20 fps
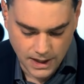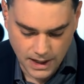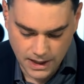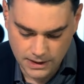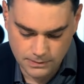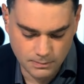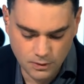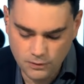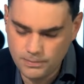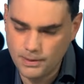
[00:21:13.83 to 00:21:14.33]

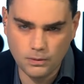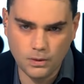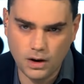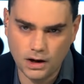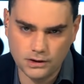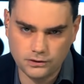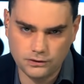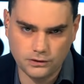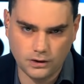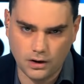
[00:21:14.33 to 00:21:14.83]
And movement
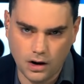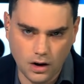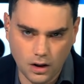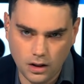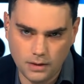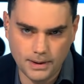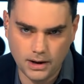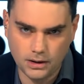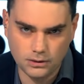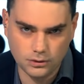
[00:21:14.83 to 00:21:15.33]
watches are
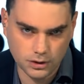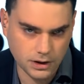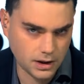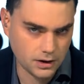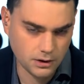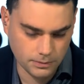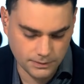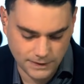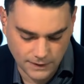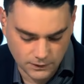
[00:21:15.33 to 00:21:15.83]
all about
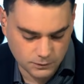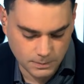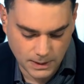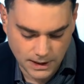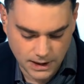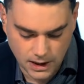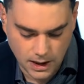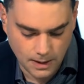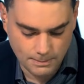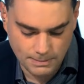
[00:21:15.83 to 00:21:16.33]
looking good without
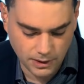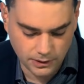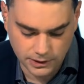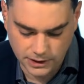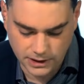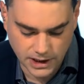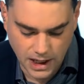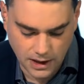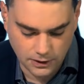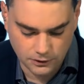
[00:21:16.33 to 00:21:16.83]
spending a
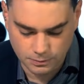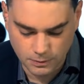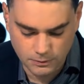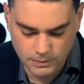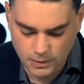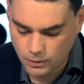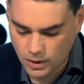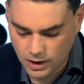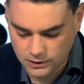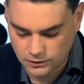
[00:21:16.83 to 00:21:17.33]
billion dollars.
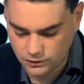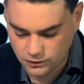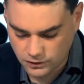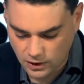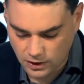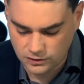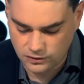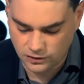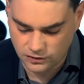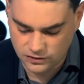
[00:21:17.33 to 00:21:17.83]
Movement watches
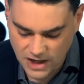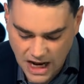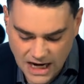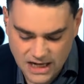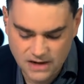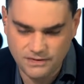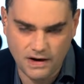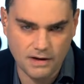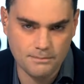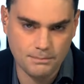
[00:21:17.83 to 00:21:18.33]
start at just
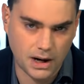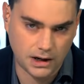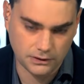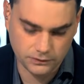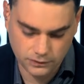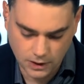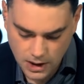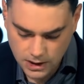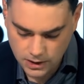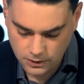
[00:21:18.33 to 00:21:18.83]
95
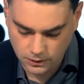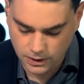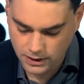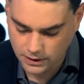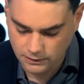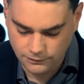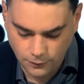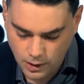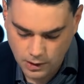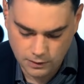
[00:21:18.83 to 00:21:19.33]
bucks. You're
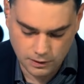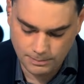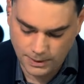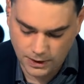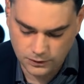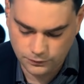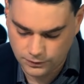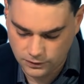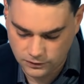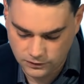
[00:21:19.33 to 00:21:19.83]
looking at 400
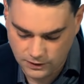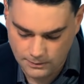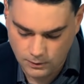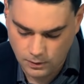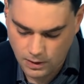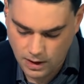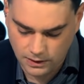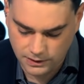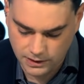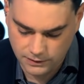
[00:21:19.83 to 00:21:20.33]
bucks for the
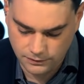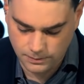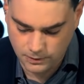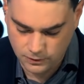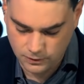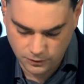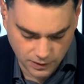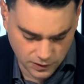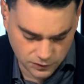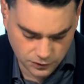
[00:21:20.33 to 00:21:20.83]
same quality
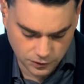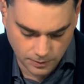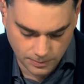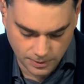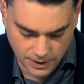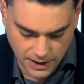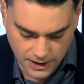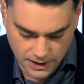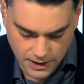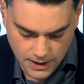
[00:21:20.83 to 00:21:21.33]
from a traditional
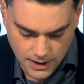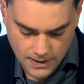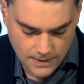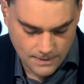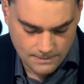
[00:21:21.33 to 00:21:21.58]
brand.